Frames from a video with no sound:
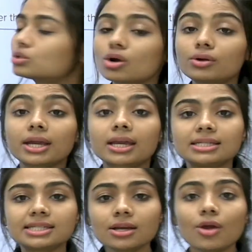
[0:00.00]
on
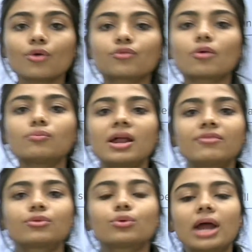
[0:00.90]
decreasing from
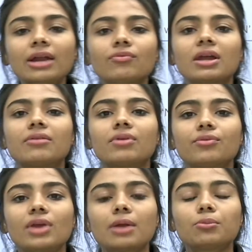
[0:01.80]
left to right whenever
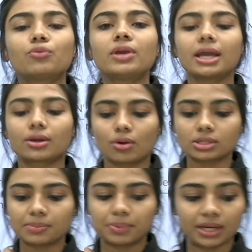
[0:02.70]
we are moving across
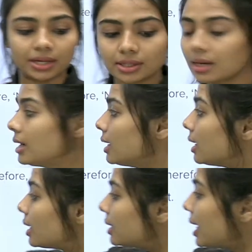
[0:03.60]
a period.
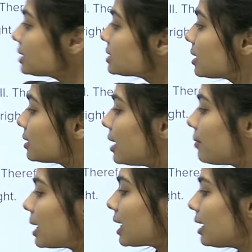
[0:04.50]
Next, their
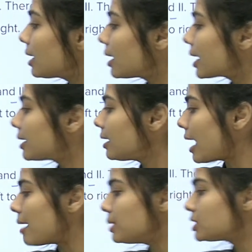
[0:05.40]
metallic character,
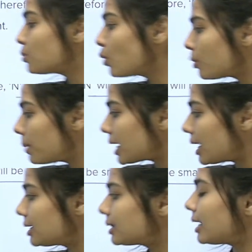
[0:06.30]
M is more
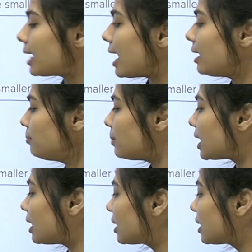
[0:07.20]
metallic than N. Metallic